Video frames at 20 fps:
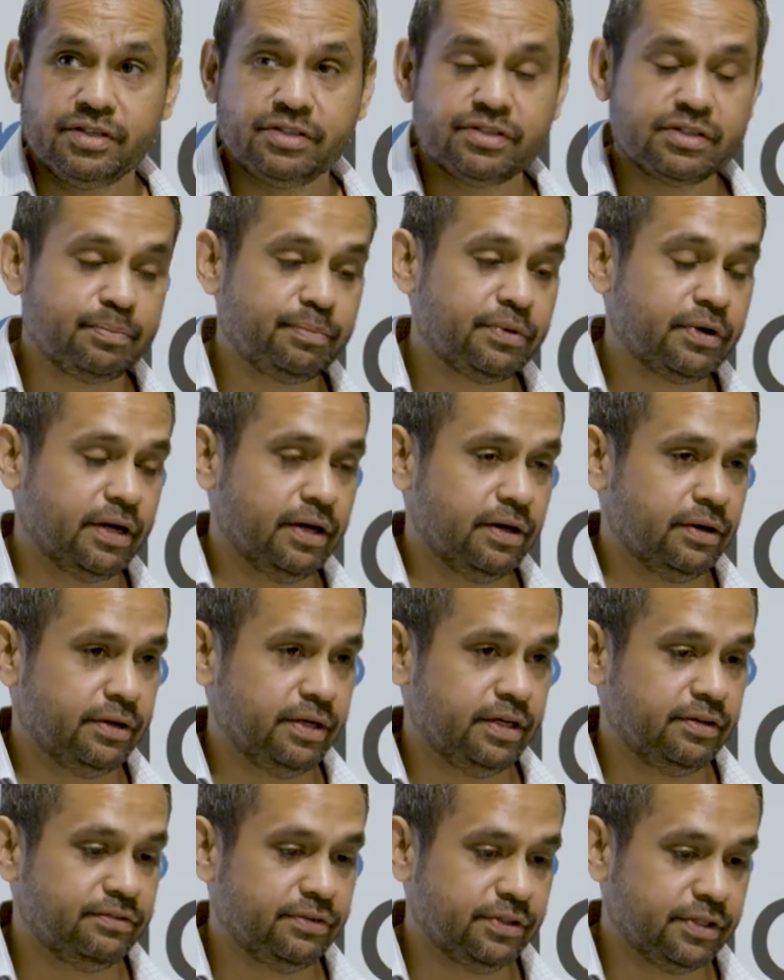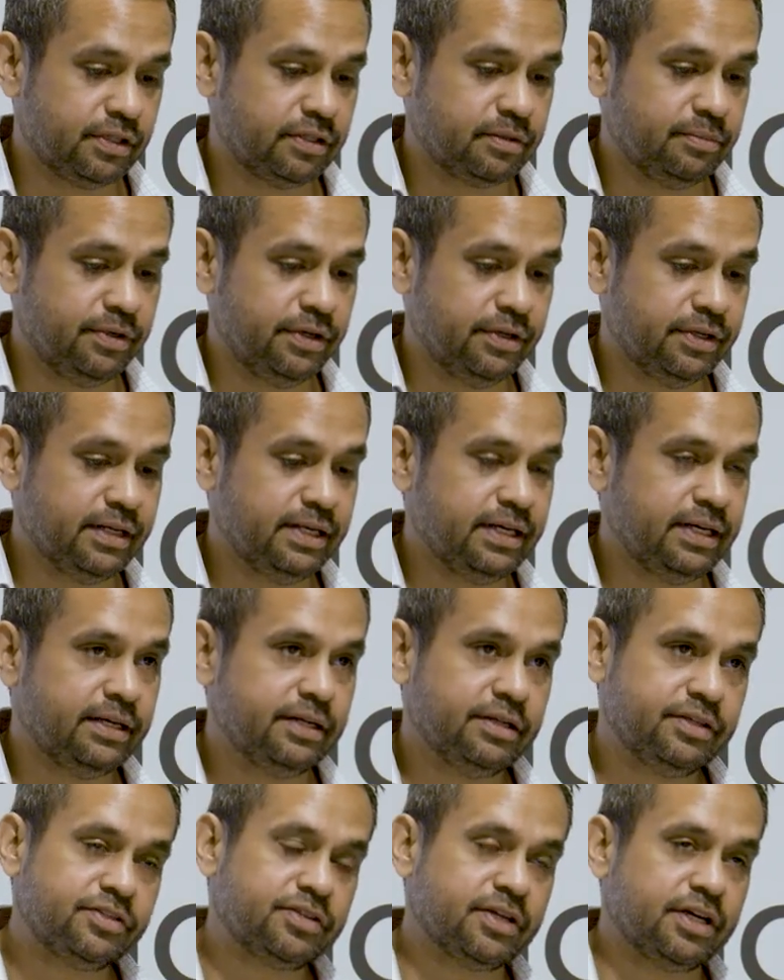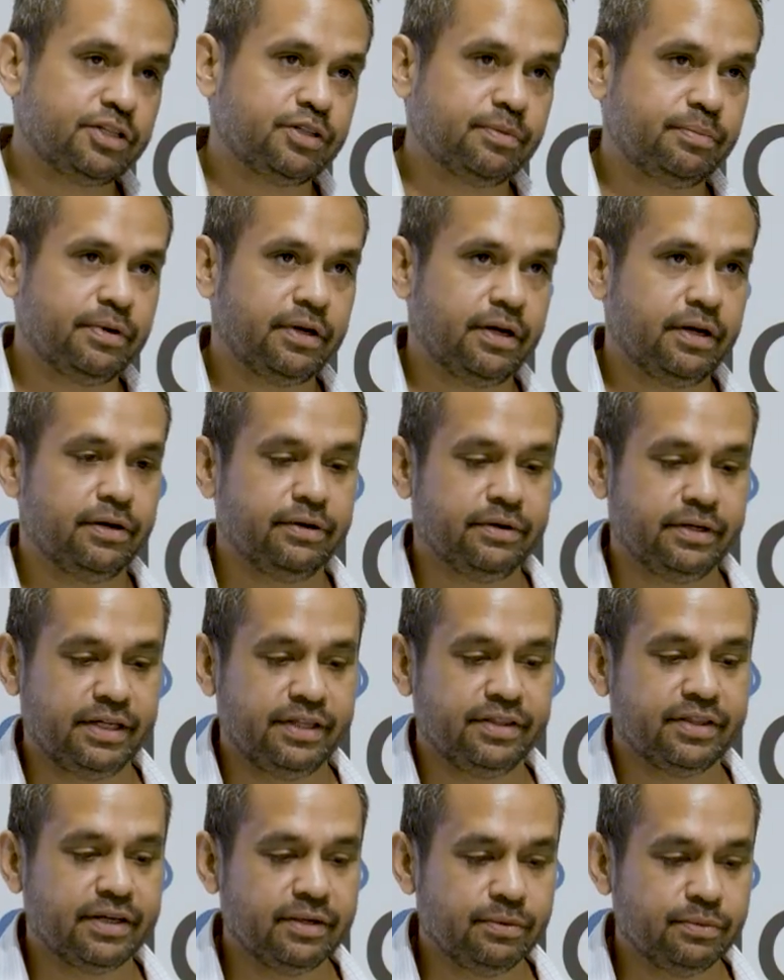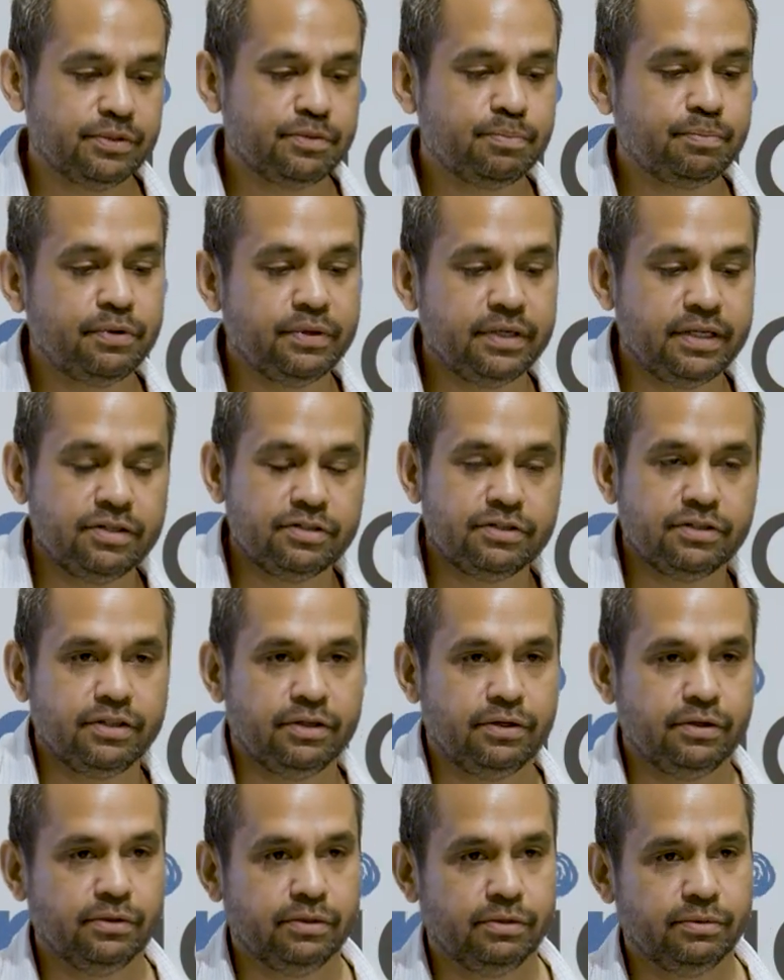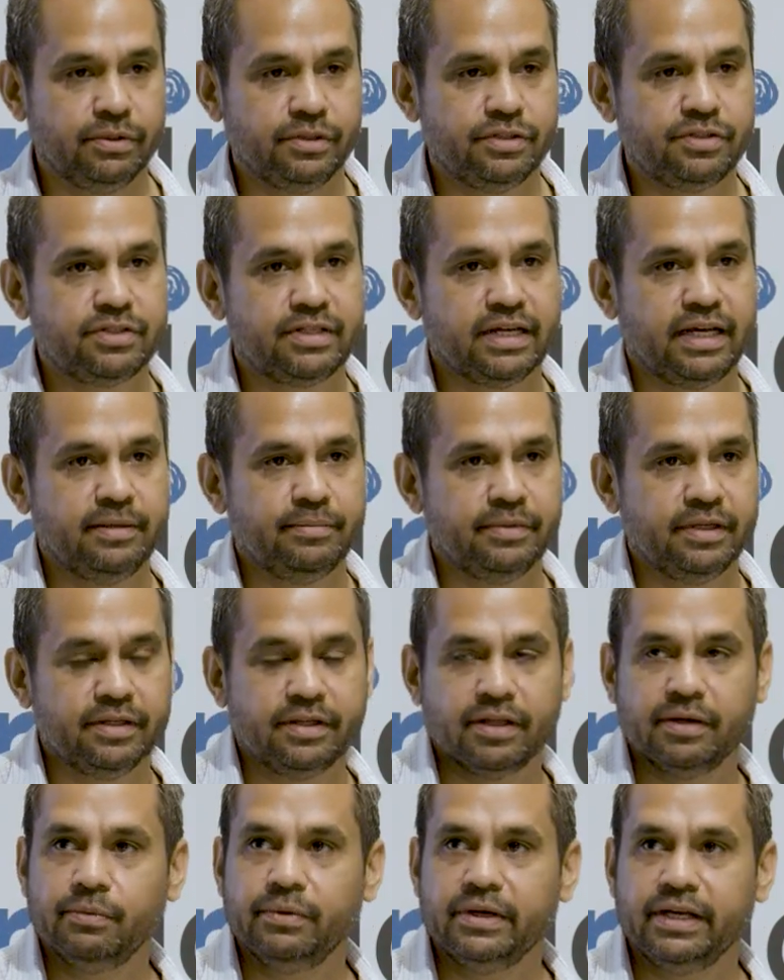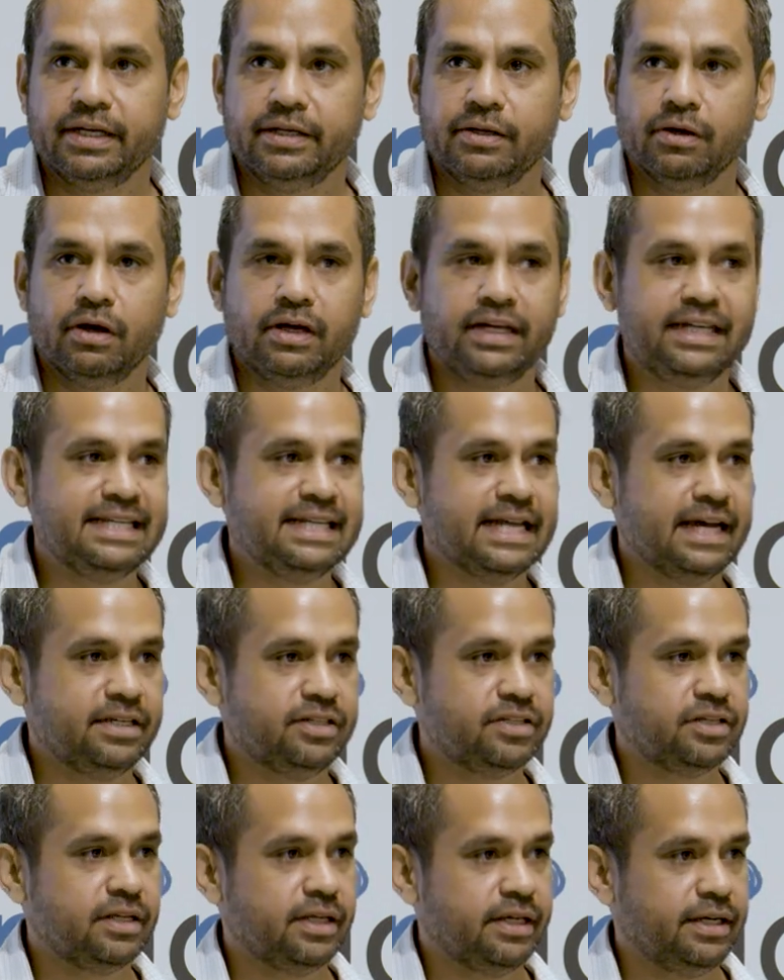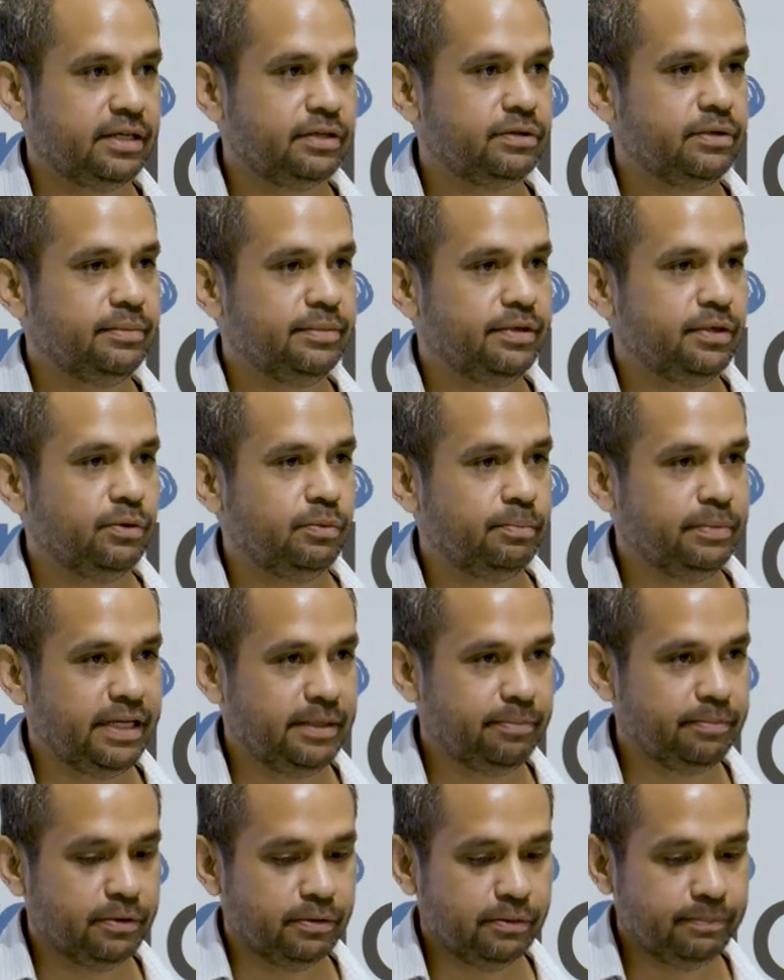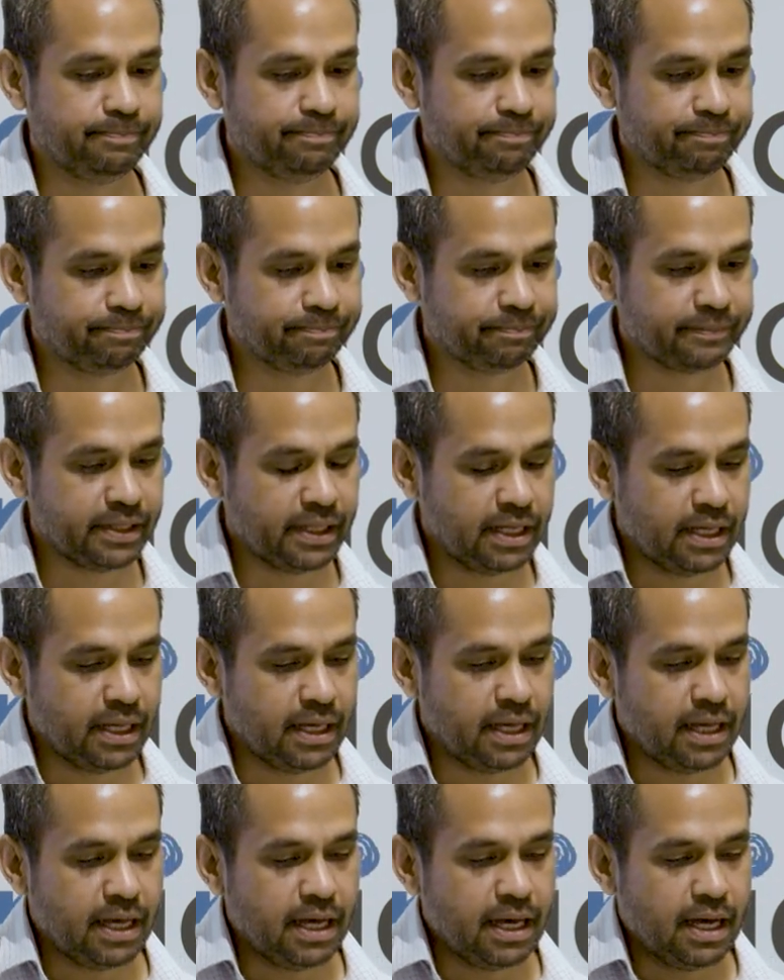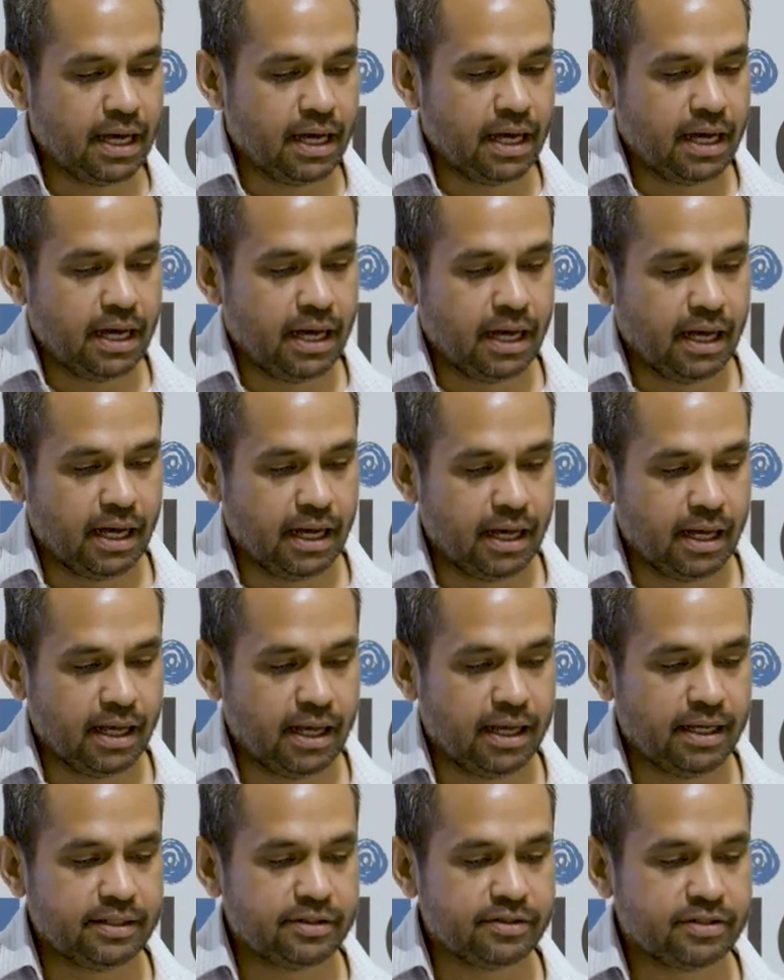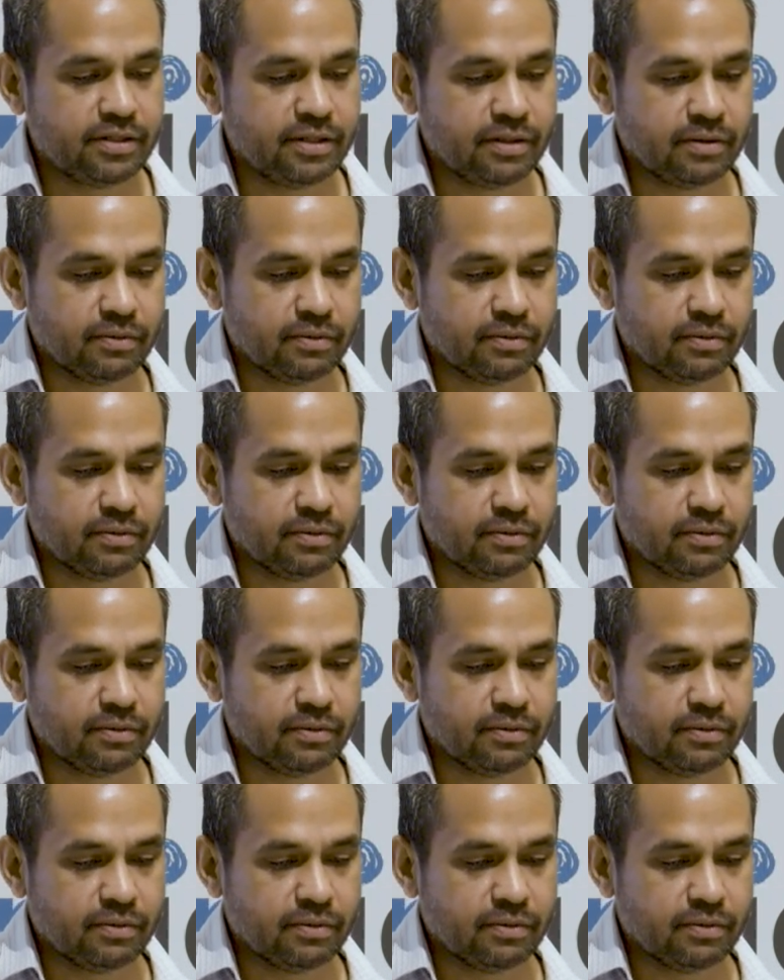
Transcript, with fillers: is a priority for the community, and it's such a priority that it was put into the Uluru Statement that we are not innately a criminal people. Uh, and